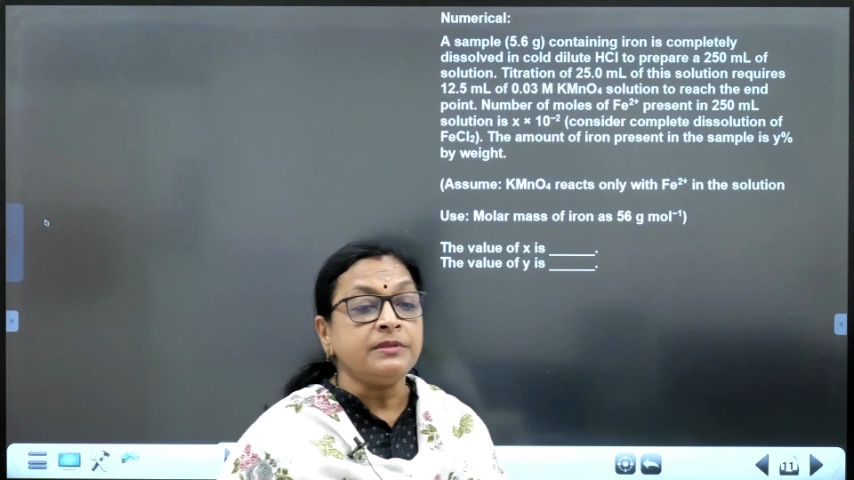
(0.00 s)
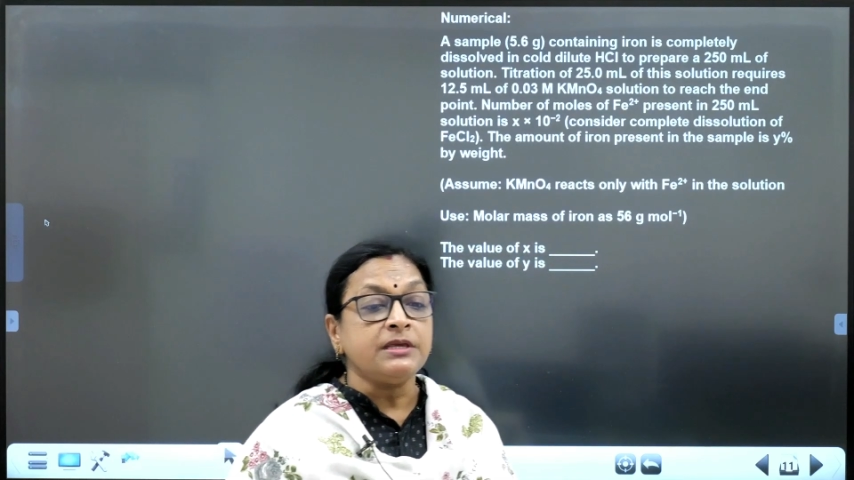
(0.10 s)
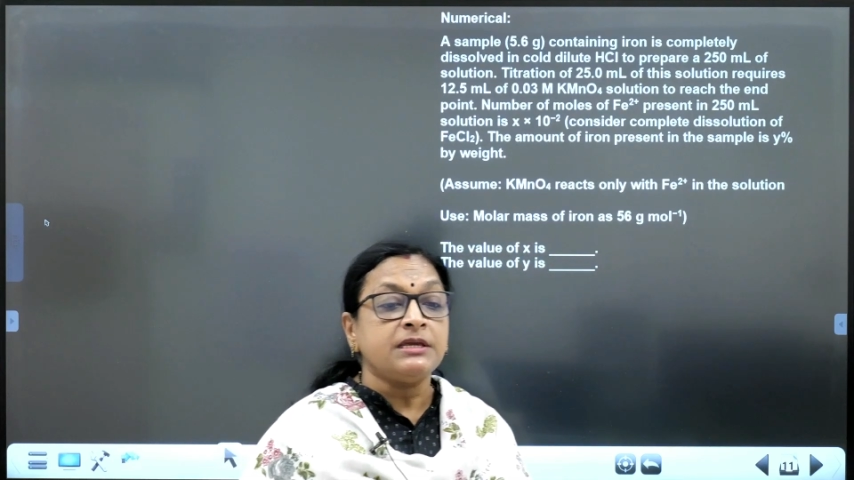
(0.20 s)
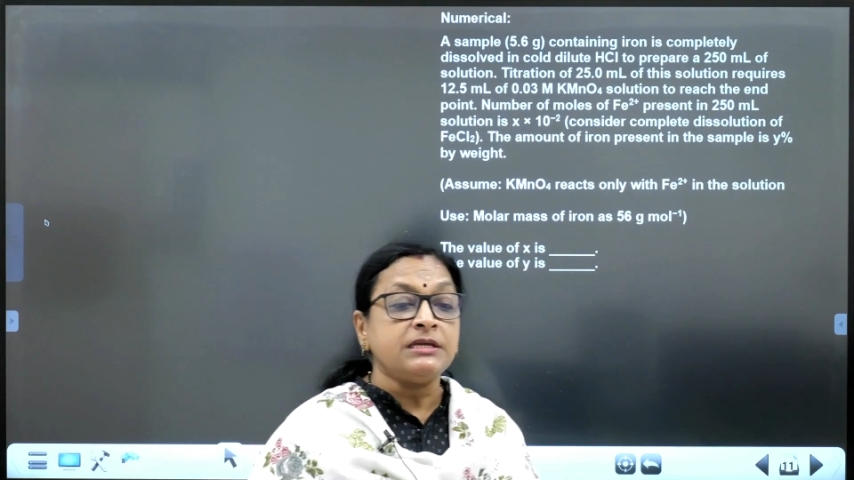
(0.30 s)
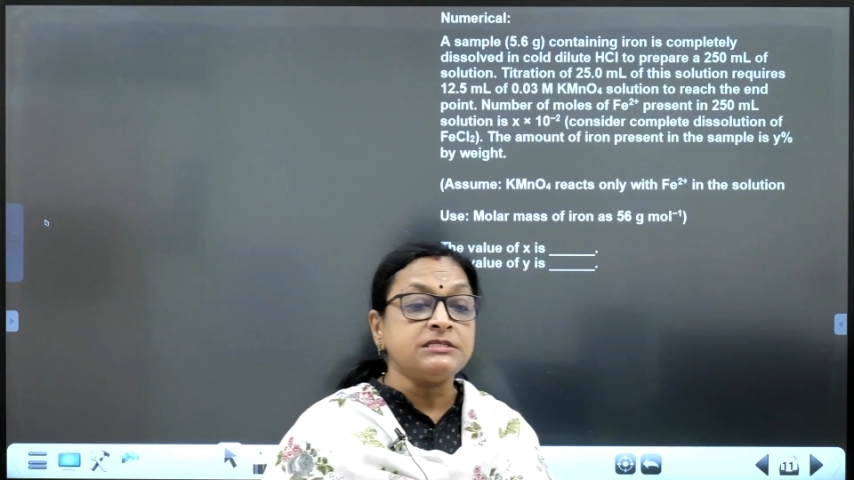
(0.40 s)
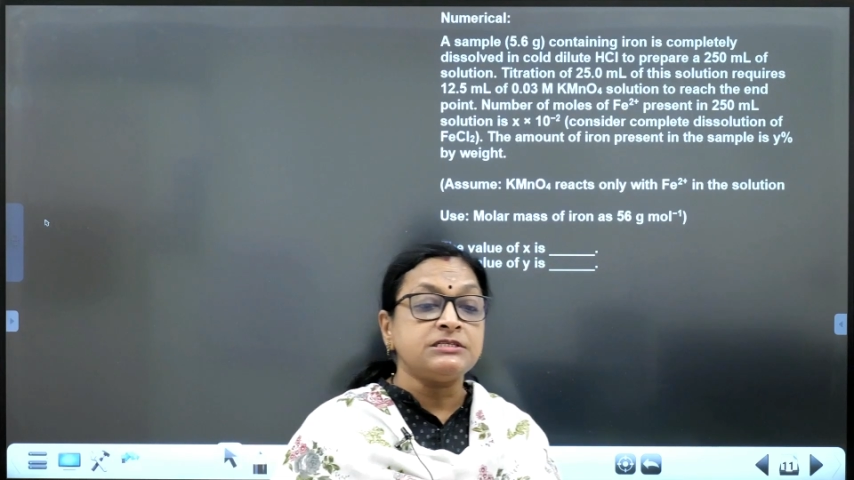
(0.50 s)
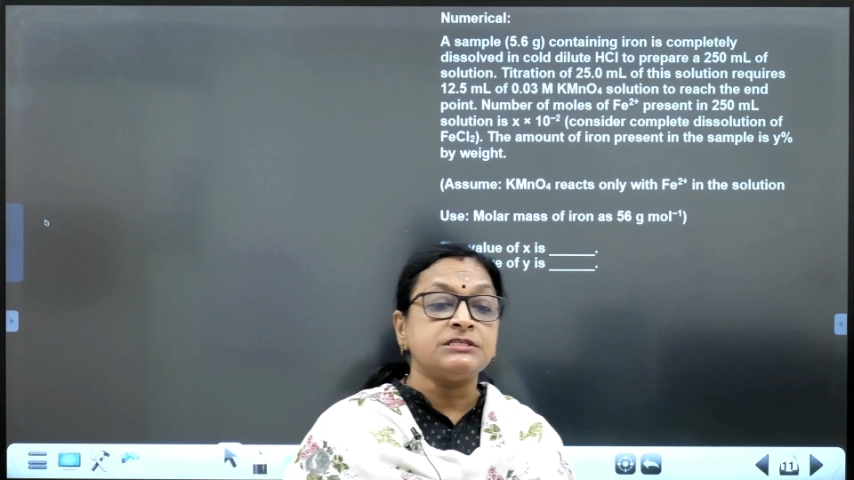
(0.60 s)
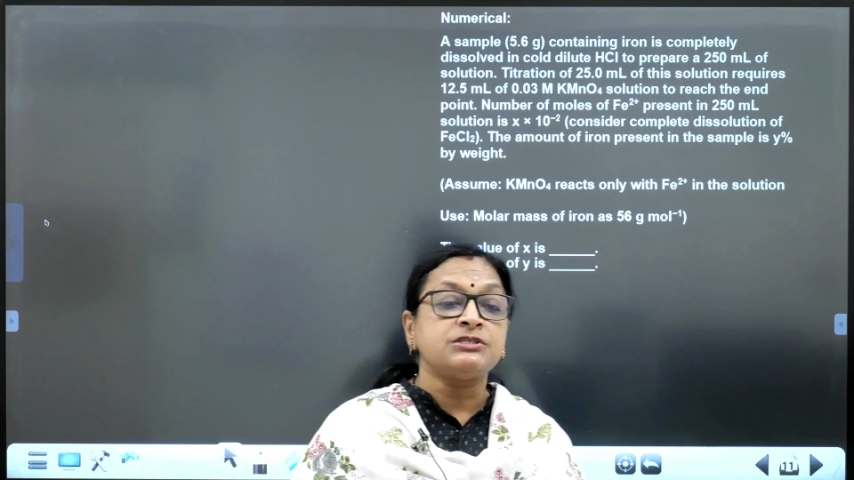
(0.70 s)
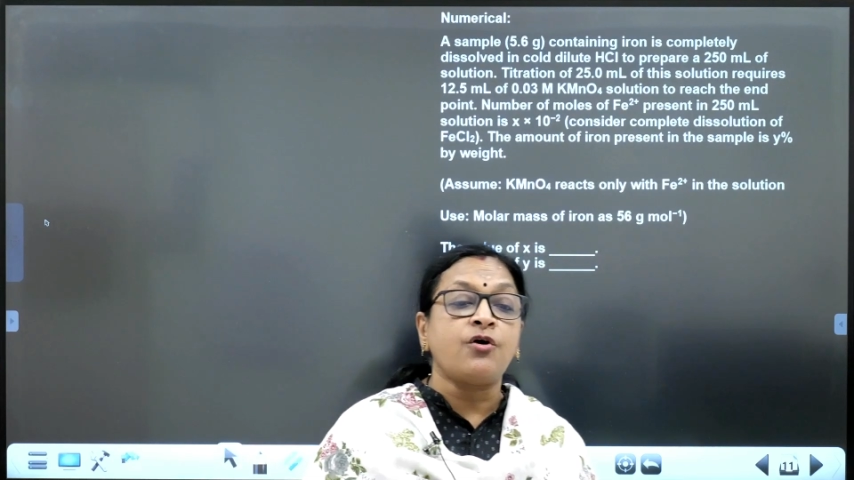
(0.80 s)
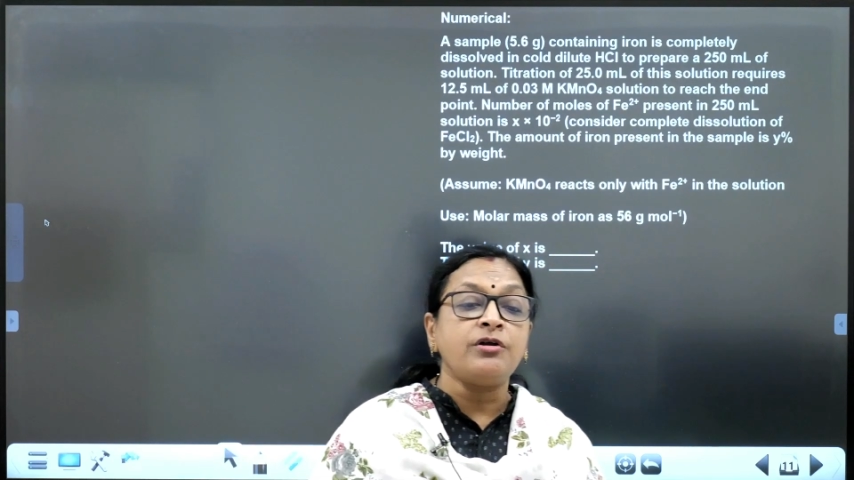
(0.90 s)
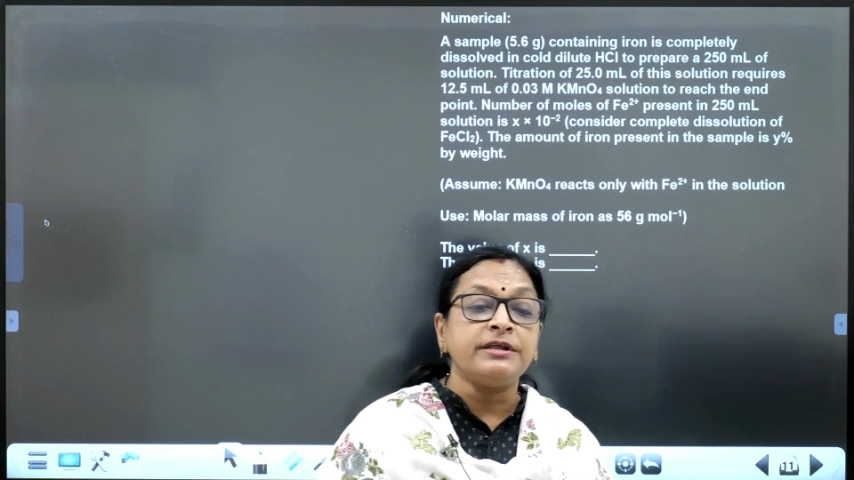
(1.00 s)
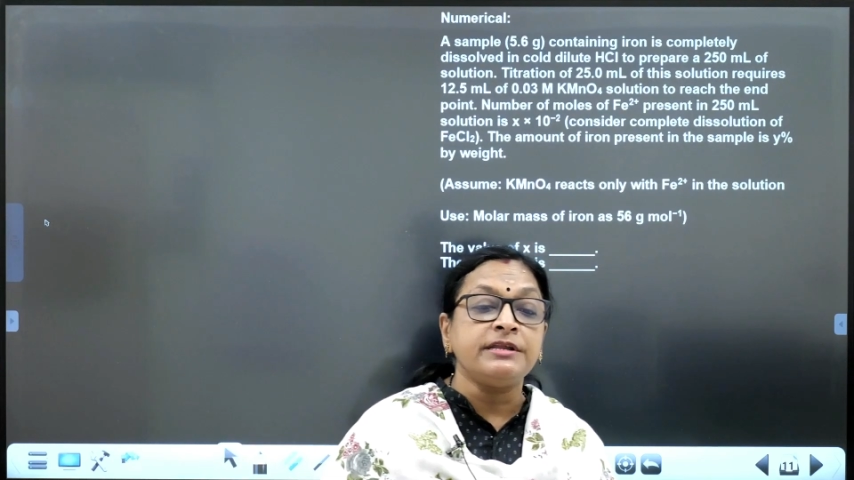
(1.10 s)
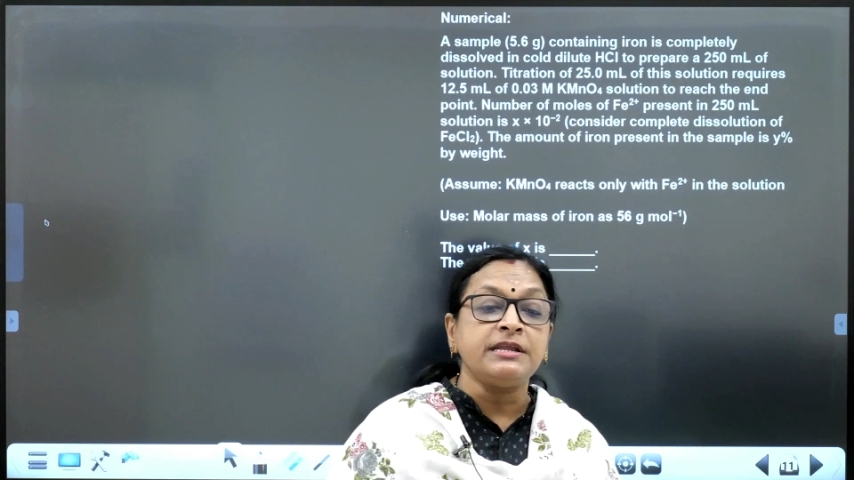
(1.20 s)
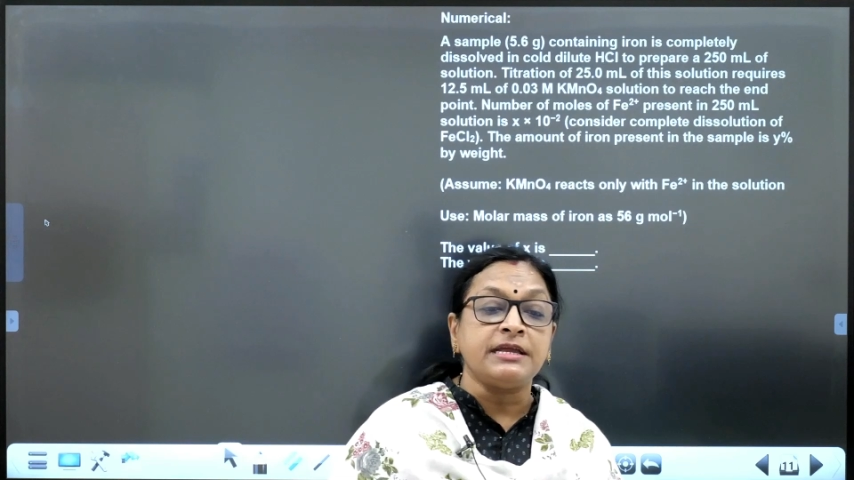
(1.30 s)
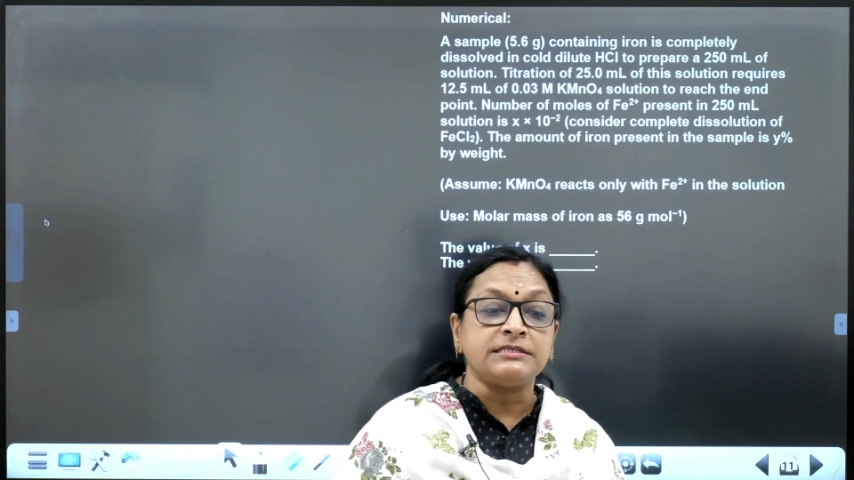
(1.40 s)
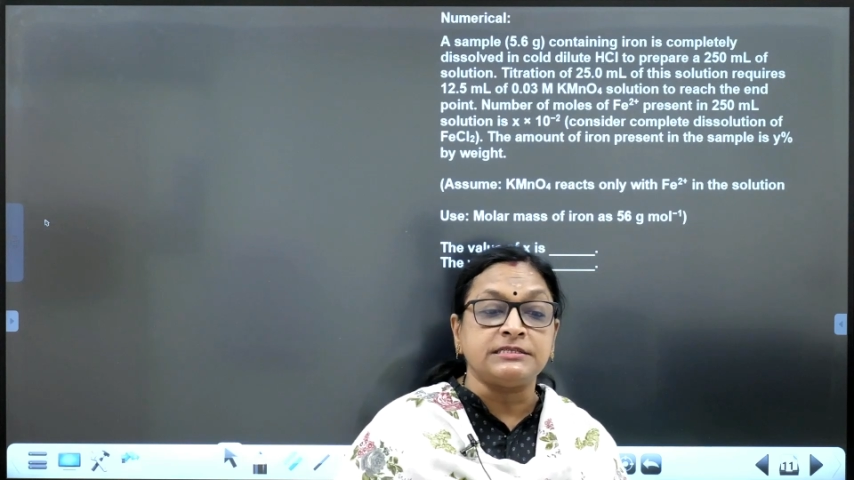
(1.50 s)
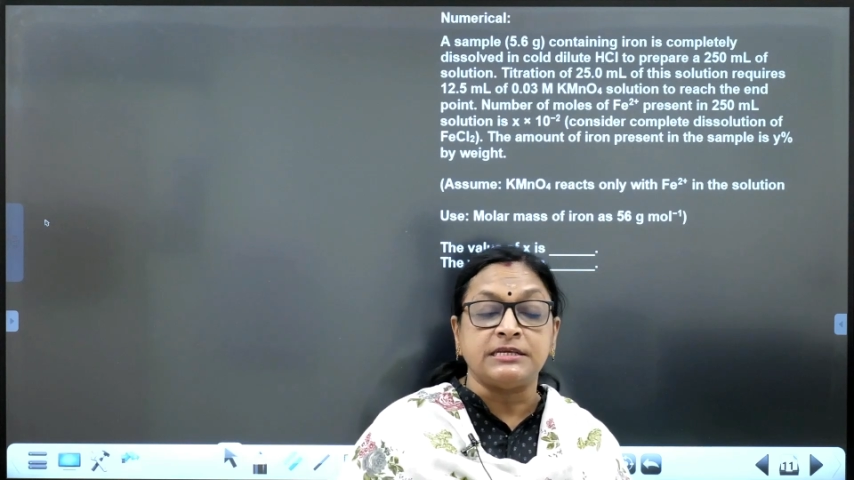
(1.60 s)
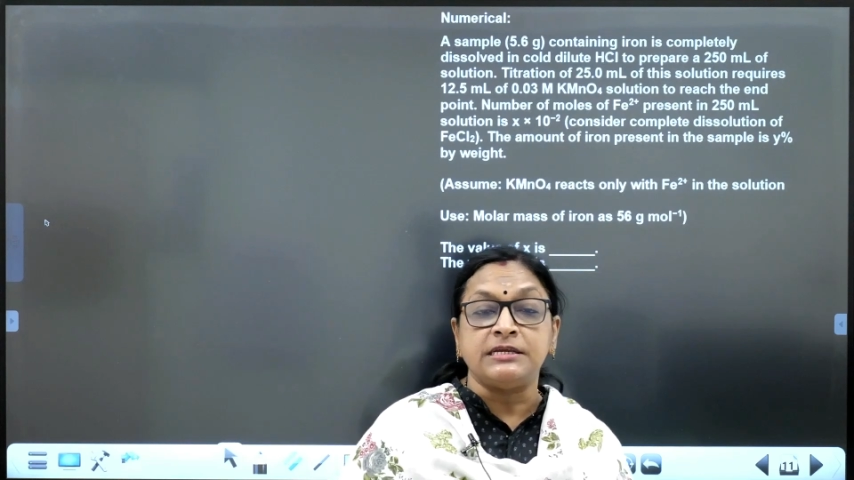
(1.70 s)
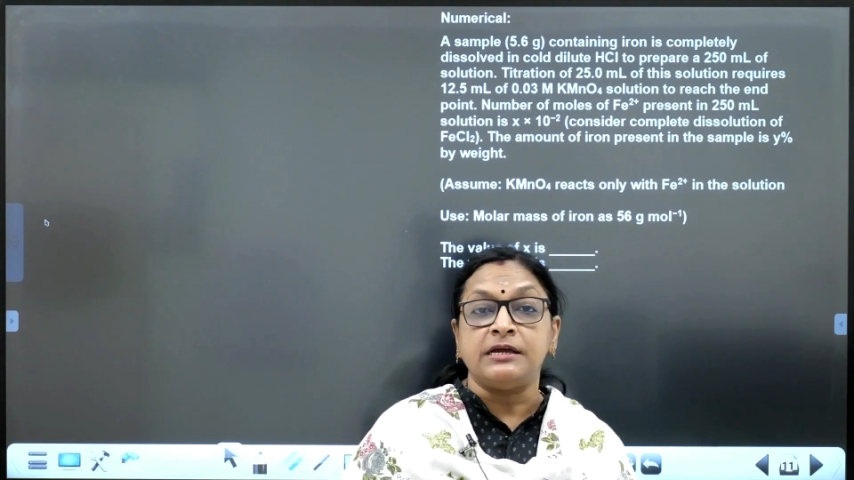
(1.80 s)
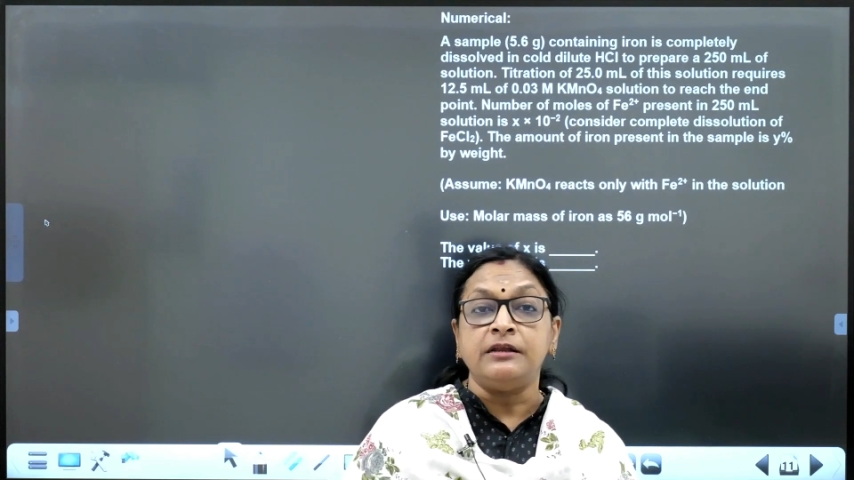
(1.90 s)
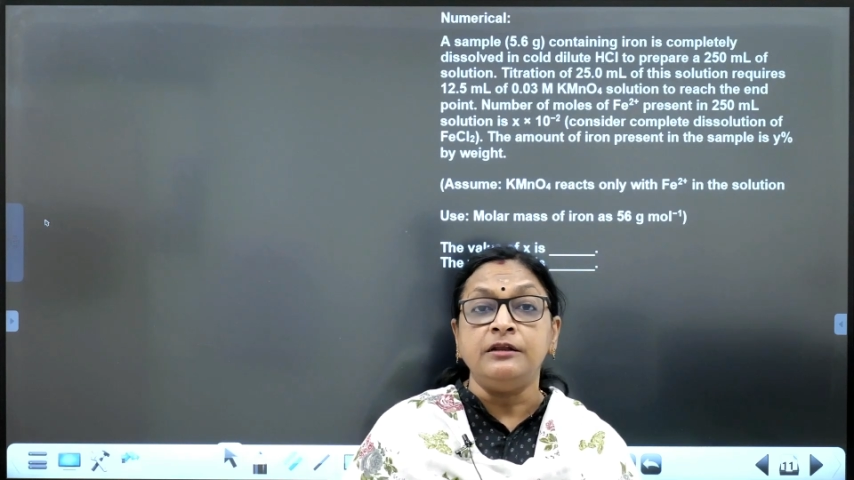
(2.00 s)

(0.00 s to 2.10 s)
is dissolved in HCl